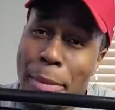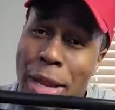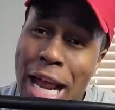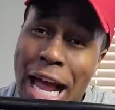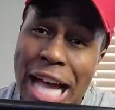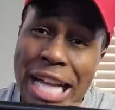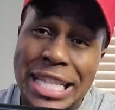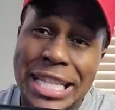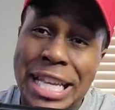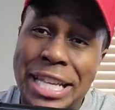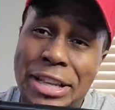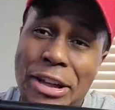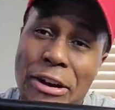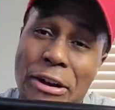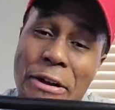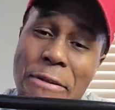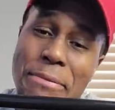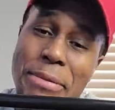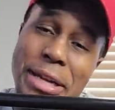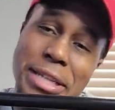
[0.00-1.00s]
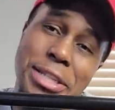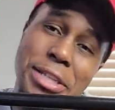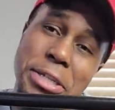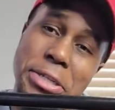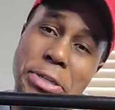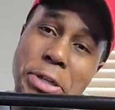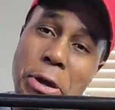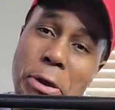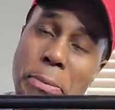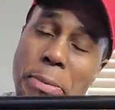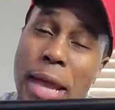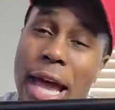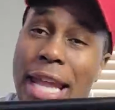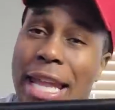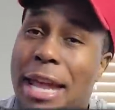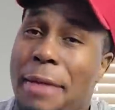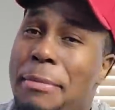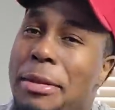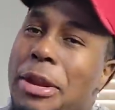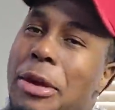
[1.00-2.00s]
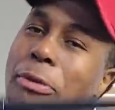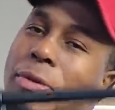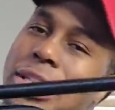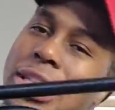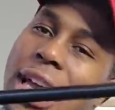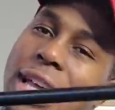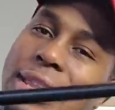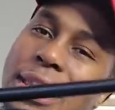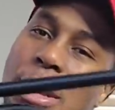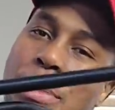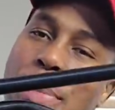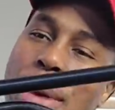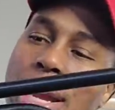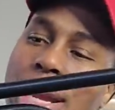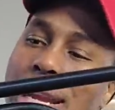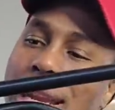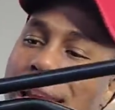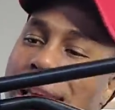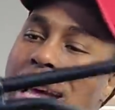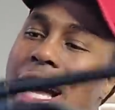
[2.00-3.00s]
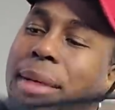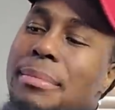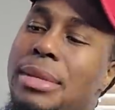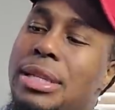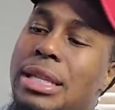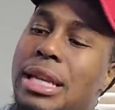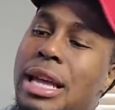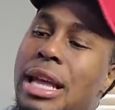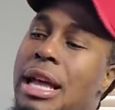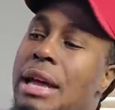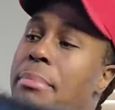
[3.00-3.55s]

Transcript: mean, I think the arm brace looks dope. Y'all let me know what y'all think about it in the comments.